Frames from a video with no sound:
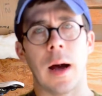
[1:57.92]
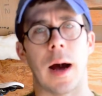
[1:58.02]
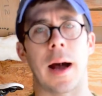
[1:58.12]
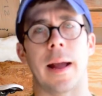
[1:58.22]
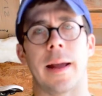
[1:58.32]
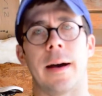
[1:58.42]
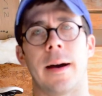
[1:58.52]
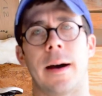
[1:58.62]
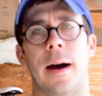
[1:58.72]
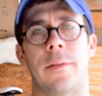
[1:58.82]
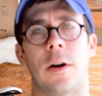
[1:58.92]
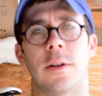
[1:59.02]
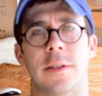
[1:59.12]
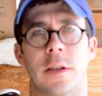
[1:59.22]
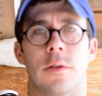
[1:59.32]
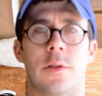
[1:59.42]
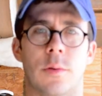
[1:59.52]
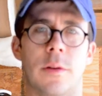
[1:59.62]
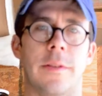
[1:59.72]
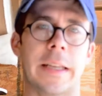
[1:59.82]
I've also
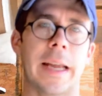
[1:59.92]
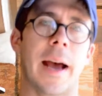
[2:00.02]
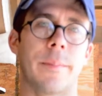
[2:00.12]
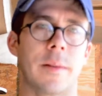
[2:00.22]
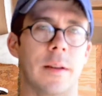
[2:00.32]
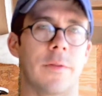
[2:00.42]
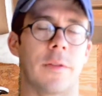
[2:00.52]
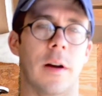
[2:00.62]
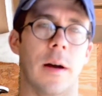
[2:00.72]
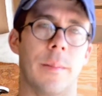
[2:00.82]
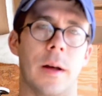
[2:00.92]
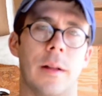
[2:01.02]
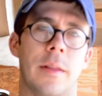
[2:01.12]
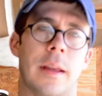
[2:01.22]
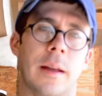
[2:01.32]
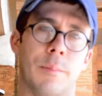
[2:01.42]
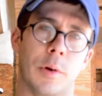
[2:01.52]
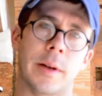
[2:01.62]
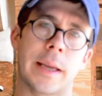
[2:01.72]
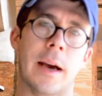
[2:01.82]
sort of adapted from the
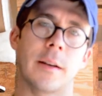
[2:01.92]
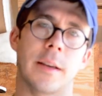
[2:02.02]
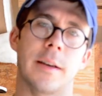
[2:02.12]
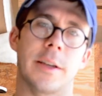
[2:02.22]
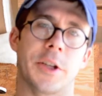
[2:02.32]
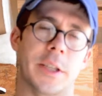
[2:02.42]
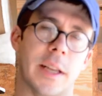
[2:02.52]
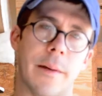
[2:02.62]
brewing calculations that